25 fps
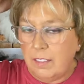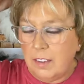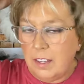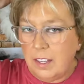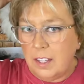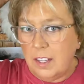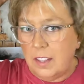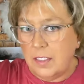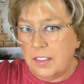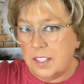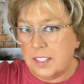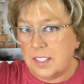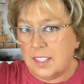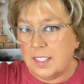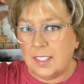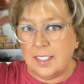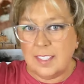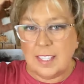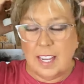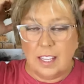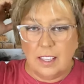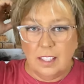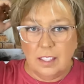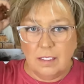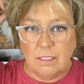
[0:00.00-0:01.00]
it. This is
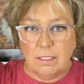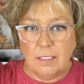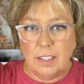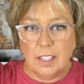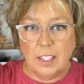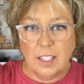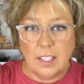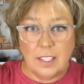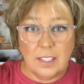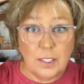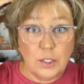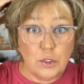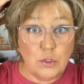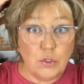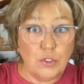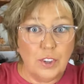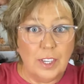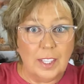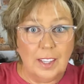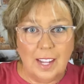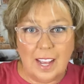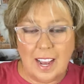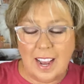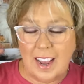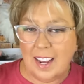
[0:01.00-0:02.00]
Ellen Wille's
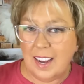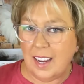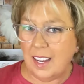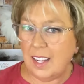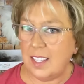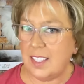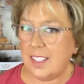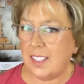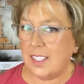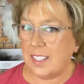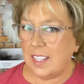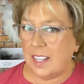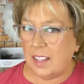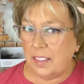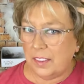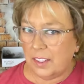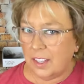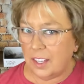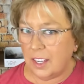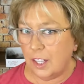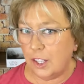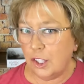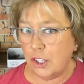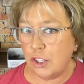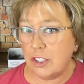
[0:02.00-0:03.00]
Relax in the
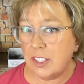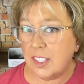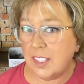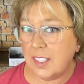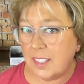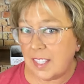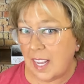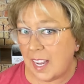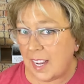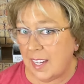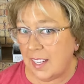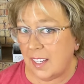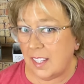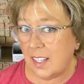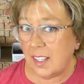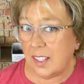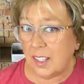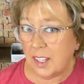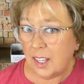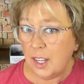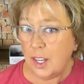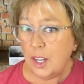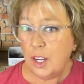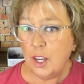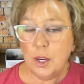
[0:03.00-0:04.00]
color Sand,
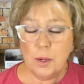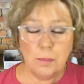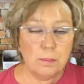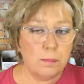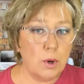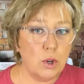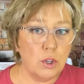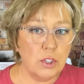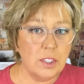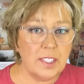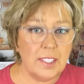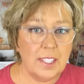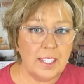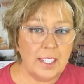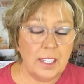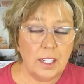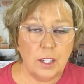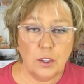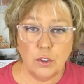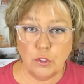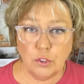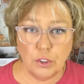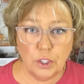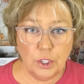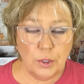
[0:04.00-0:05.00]

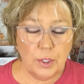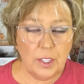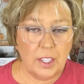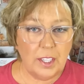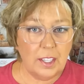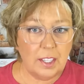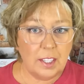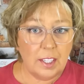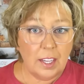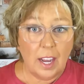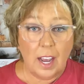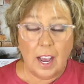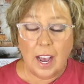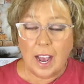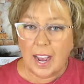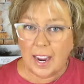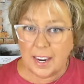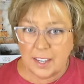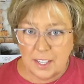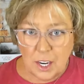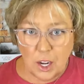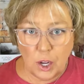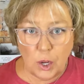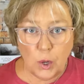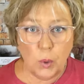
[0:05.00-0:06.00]
multi-rooted. I
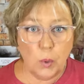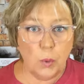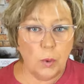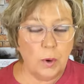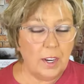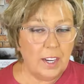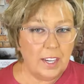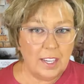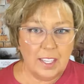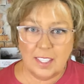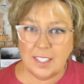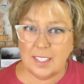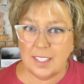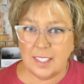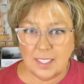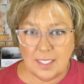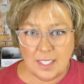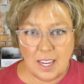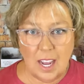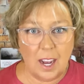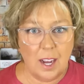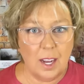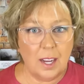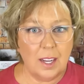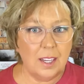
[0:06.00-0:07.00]
know it is
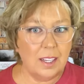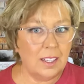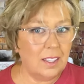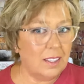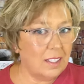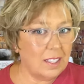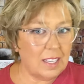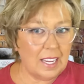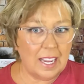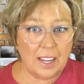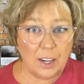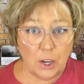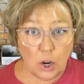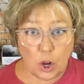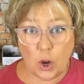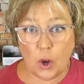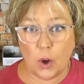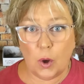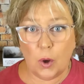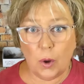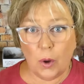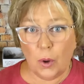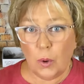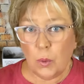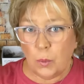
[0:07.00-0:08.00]
not at
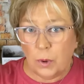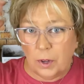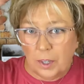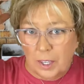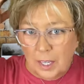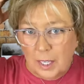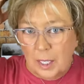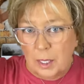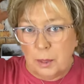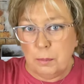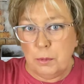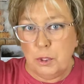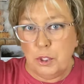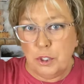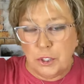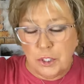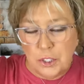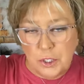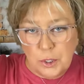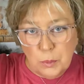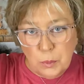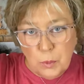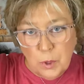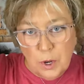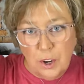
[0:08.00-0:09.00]
all what I am used
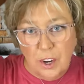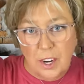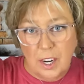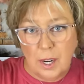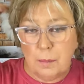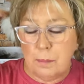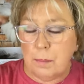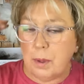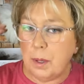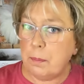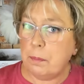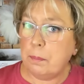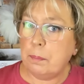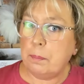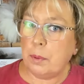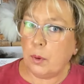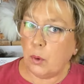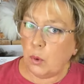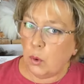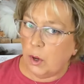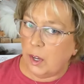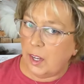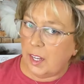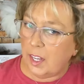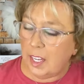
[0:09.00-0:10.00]
to wearing, but
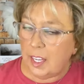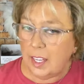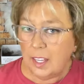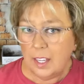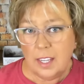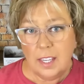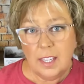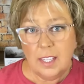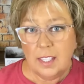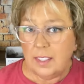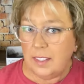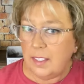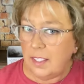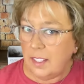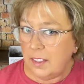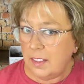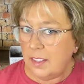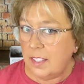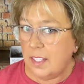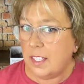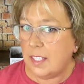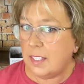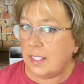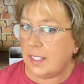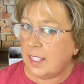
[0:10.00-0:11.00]
boy, did
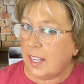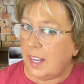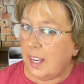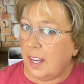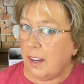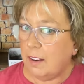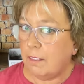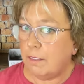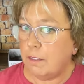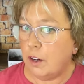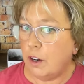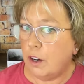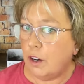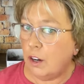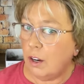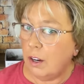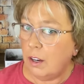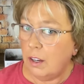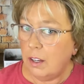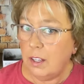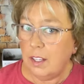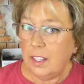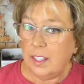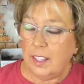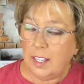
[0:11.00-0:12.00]
this ever
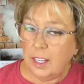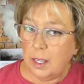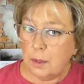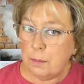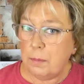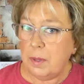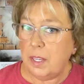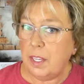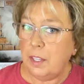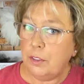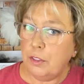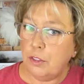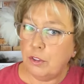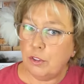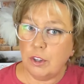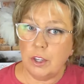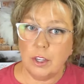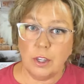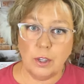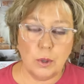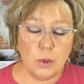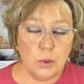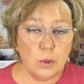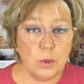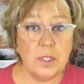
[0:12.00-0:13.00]
get me
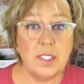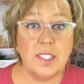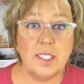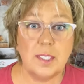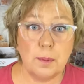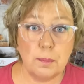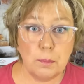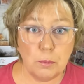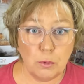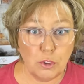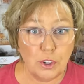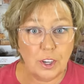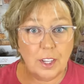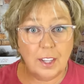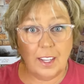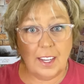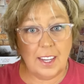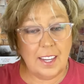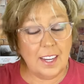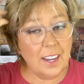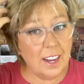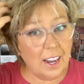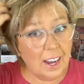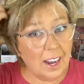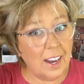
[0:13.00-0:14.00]
through some
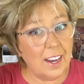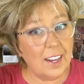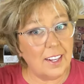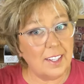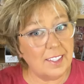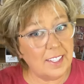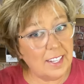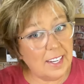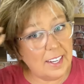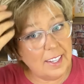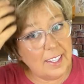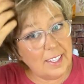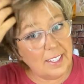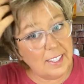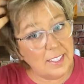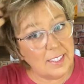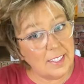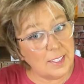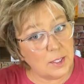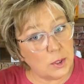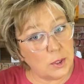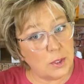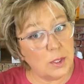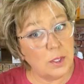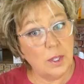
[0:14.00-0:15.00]
really hot
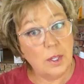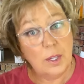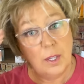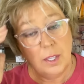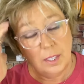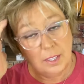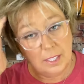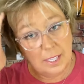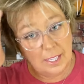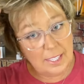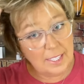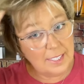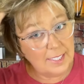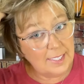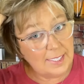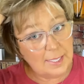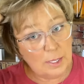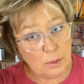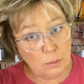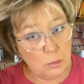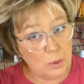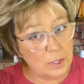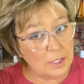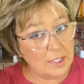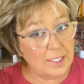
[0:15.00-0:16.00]
days. Like I
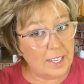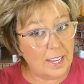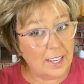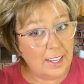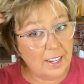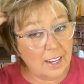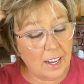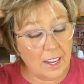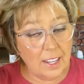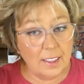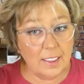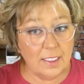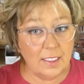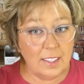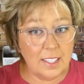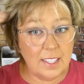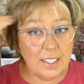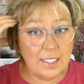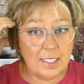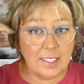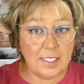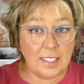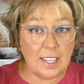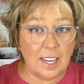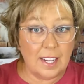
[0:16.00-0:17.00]
said, once I got
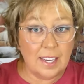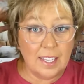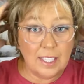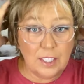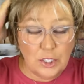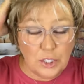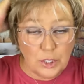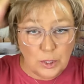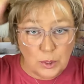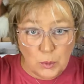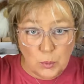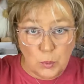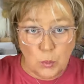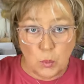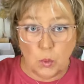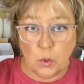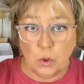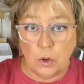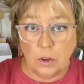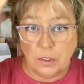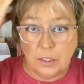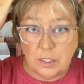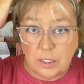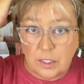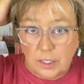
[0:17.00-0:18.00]
this, I just
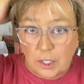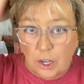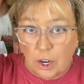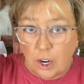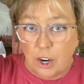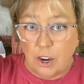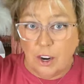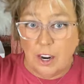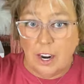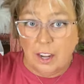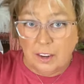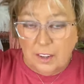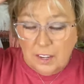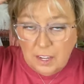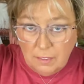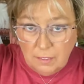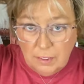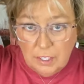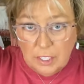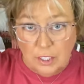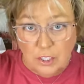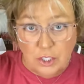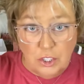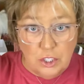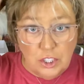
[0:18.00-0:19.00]
wore the tar out of
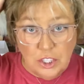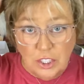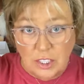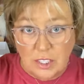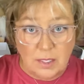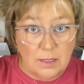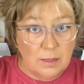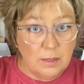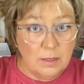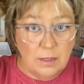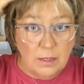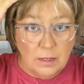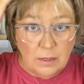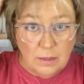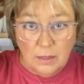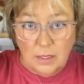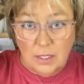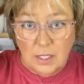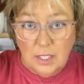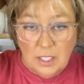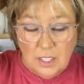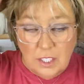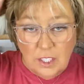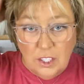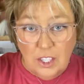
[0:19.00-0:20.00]
it. You just
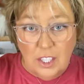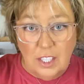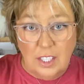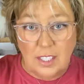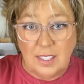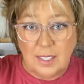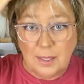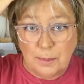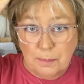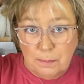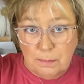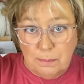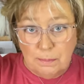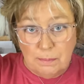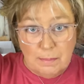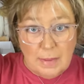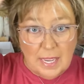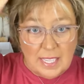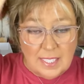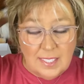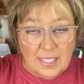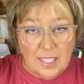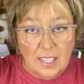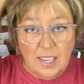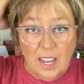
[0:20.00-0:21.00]

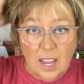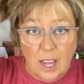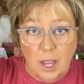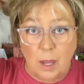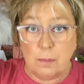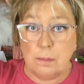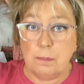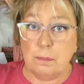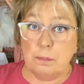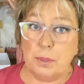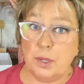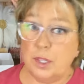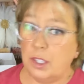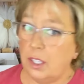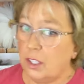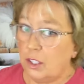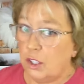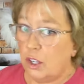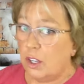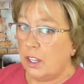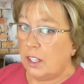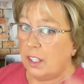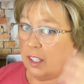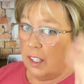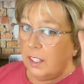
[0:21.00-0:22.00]
mess it up and put it
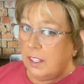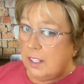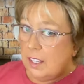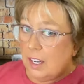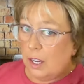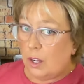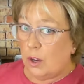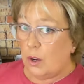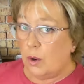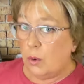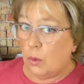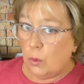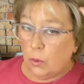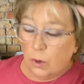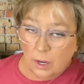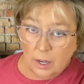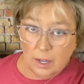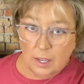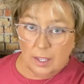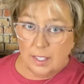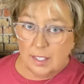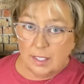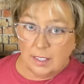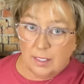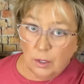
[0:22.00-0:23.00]
on and go.
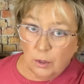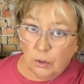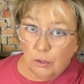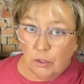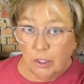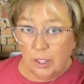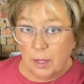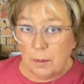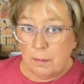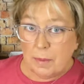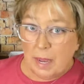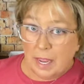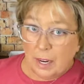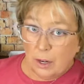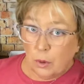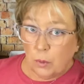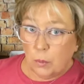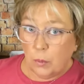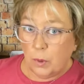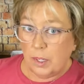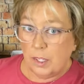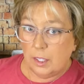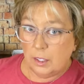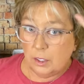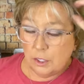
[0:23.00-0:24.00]
It don't really matter
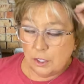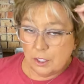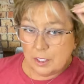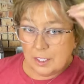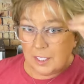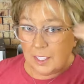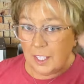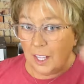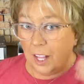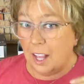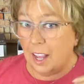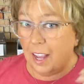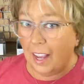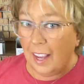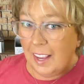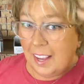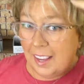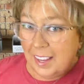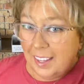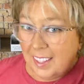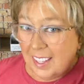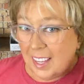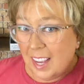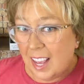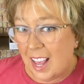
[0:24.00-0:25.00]
what it looks
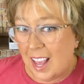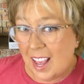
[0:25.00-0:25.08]
like.